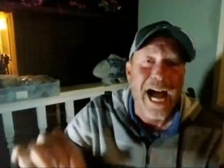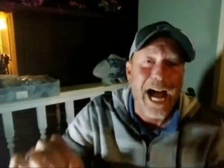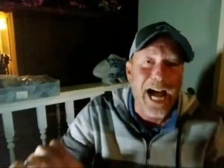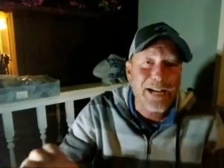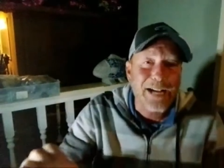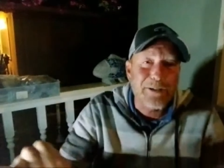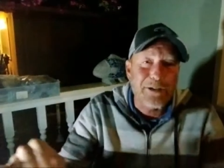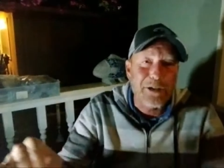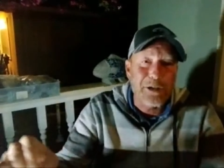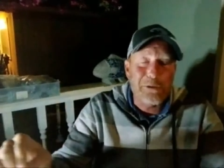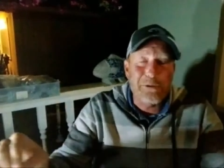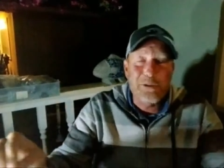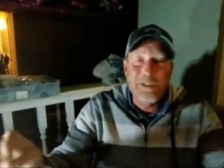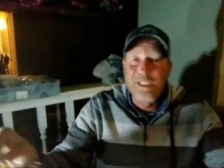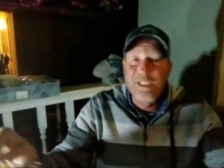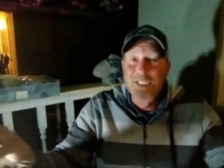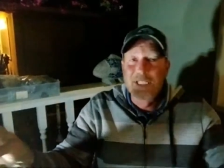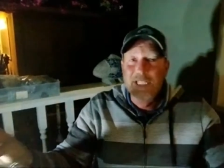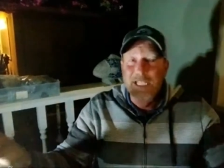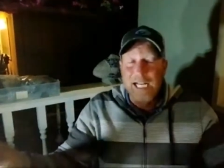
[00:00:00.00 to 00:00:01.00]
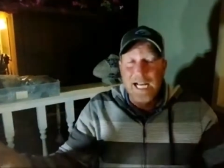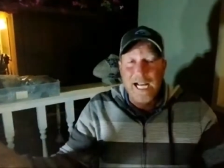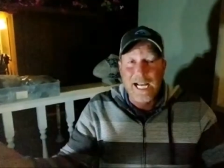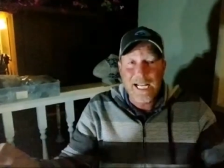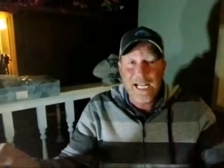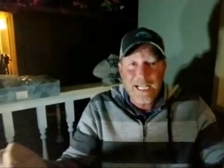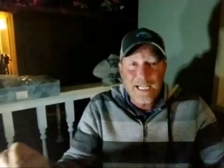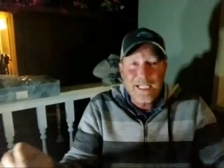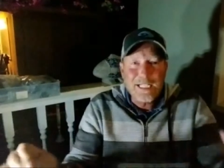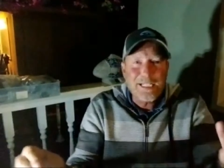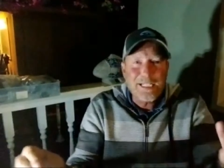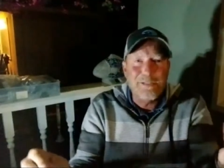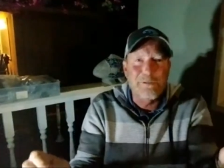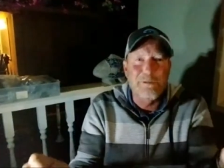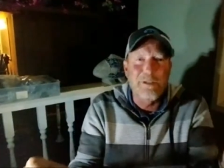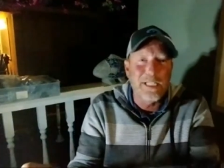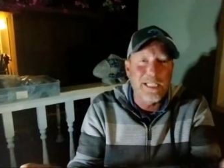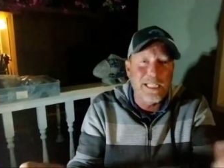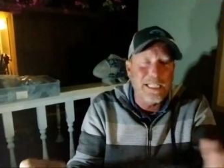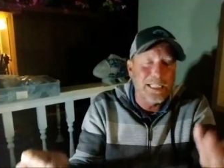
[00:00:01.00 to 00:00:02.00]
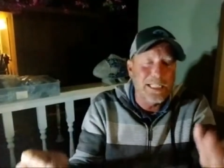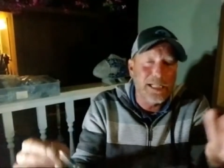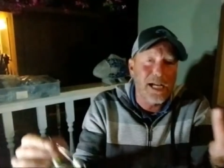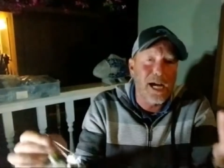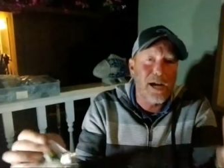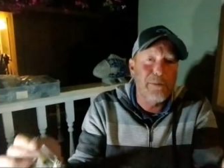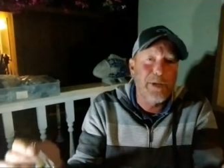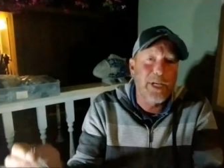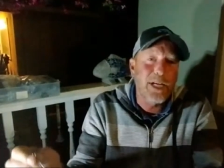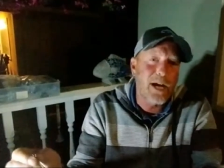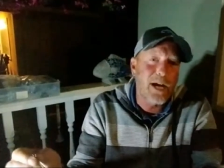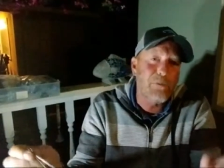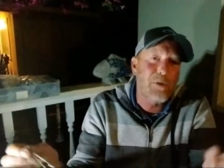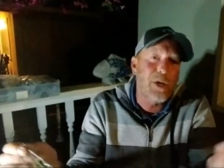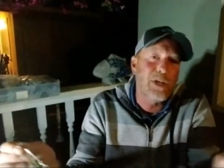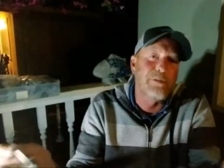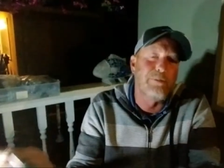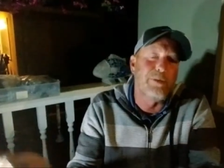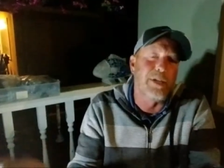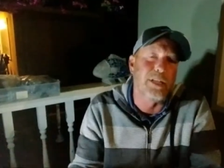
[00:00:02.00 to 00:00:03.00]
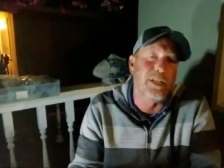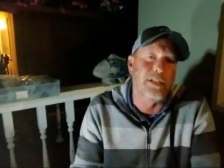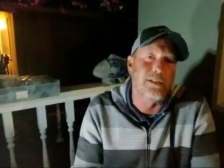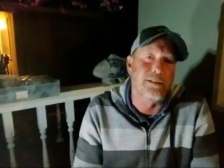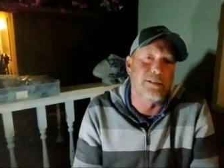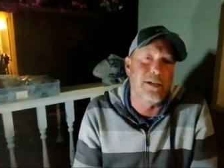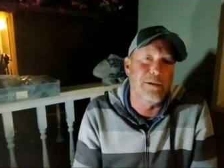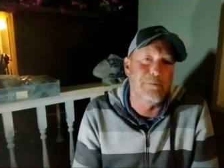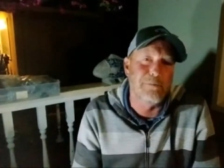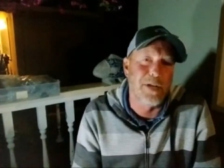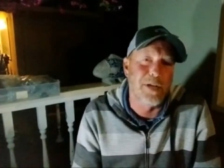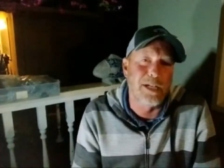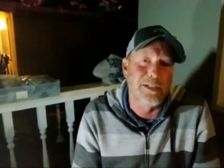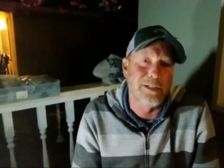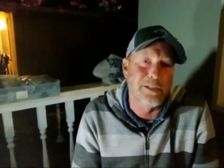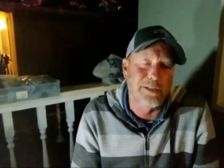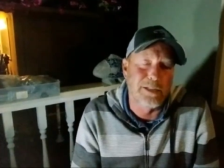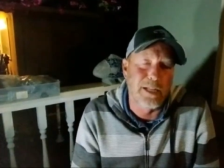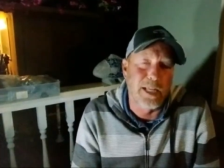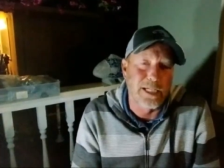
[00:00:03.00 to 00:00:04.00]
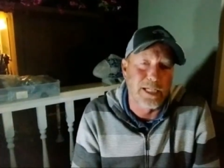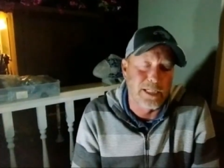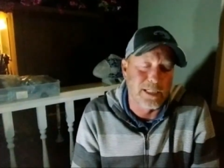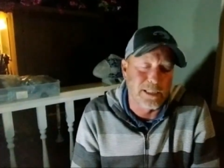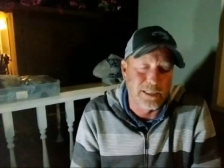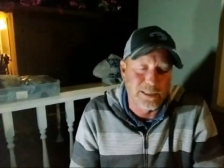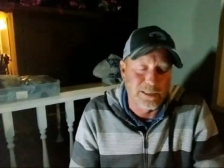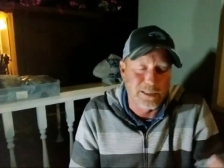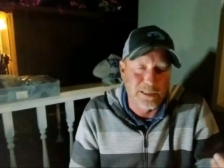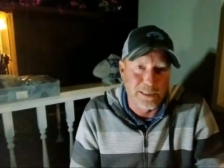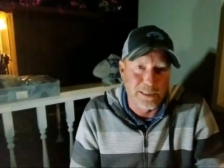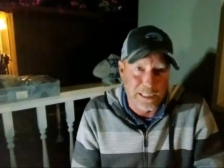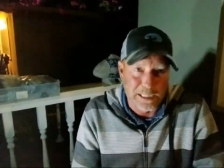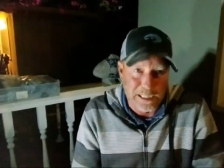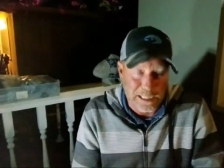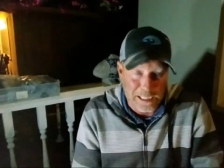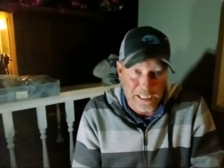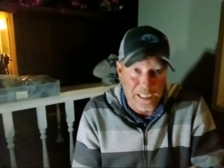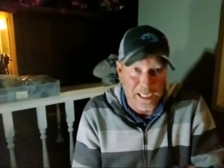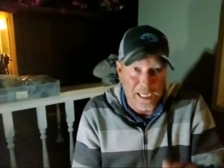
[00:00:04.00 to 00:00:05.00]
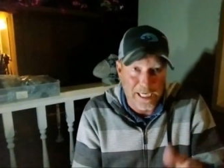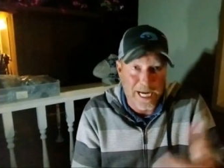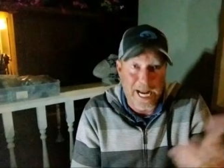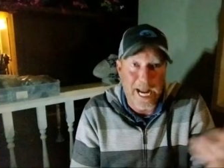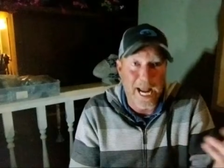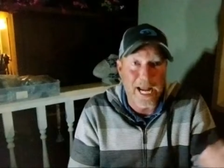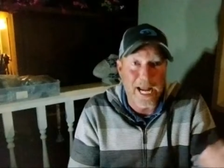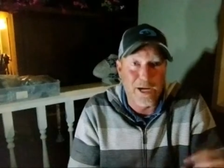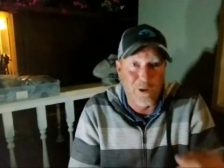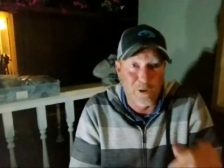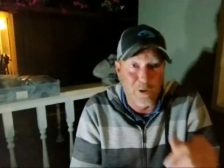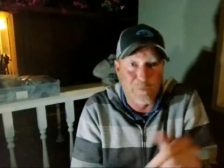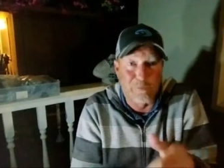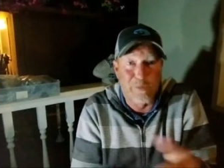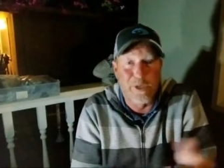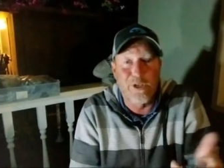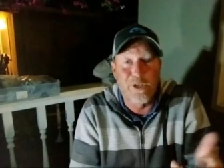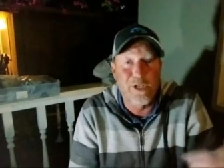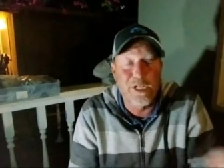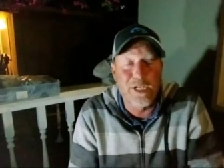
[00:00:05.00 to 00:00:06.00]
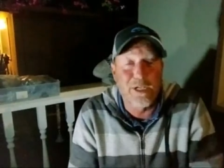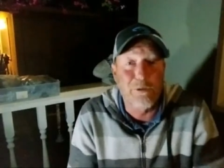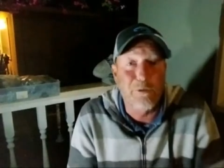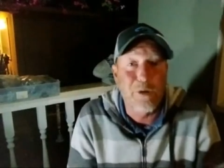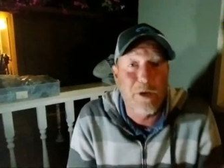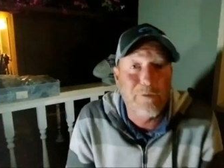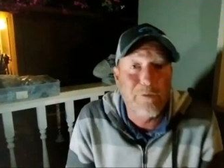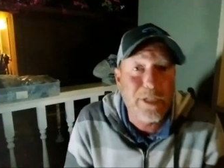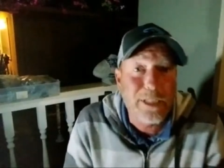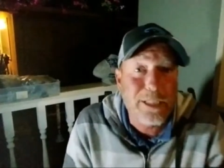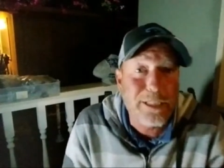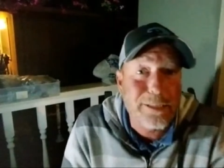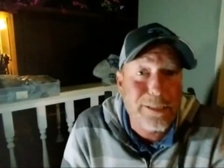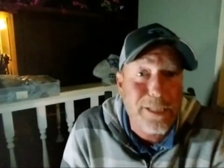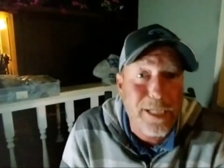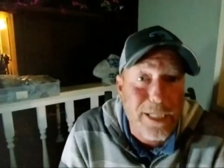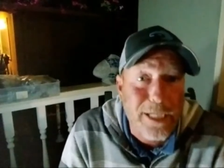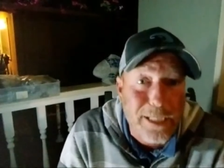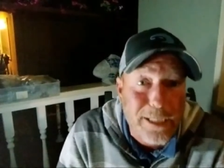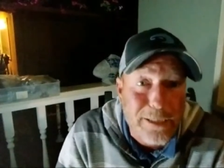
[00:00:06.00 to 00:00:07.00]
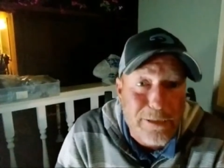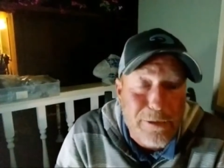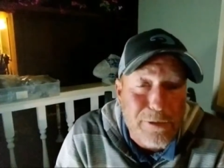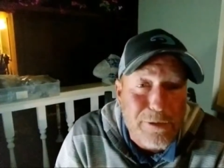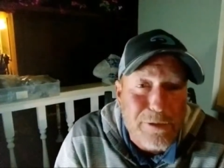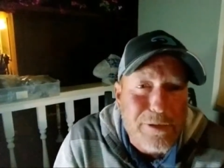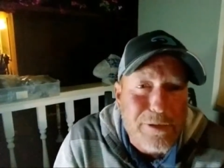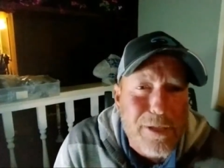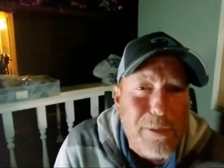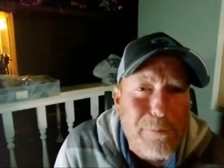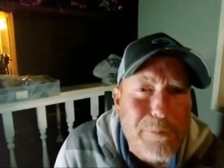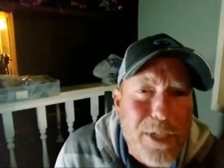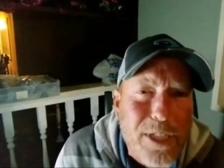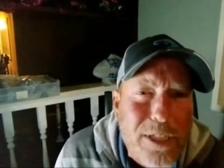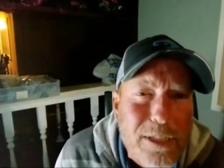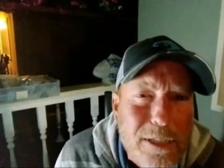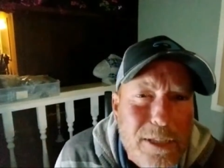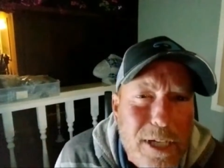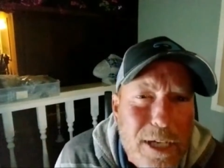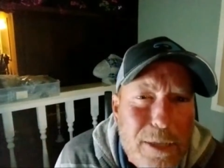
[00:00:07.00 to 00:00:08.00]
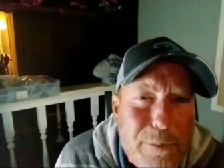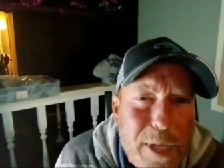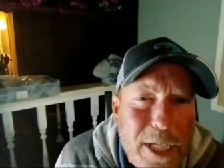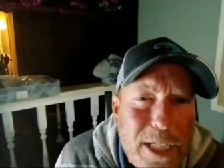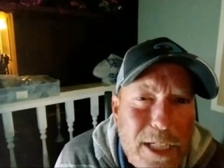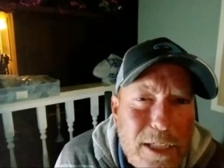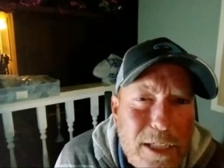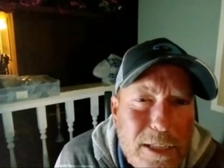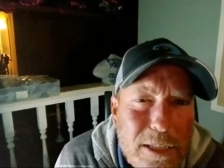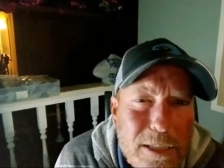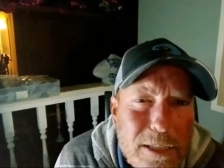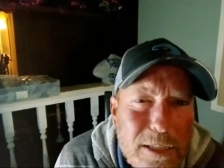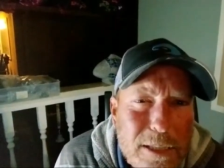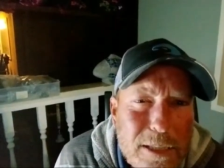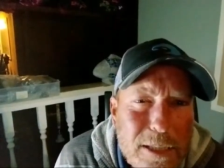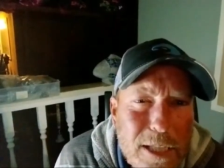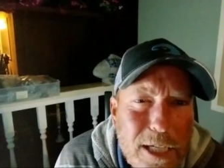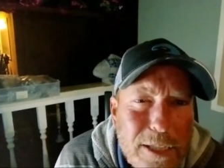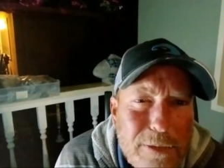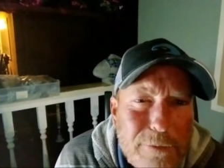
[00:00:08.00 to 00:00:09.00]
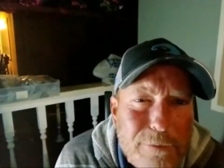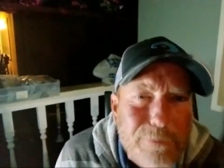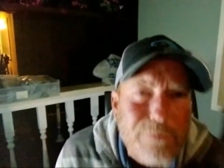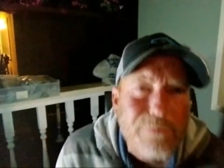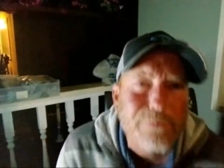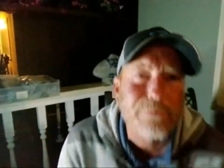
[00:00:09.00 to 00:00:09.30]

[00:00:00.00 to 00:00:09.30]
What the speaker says: I don't know. At least, I mean, I want it to be at least something, not just like an A or a period or whatever. At least say something, kind of make it kind of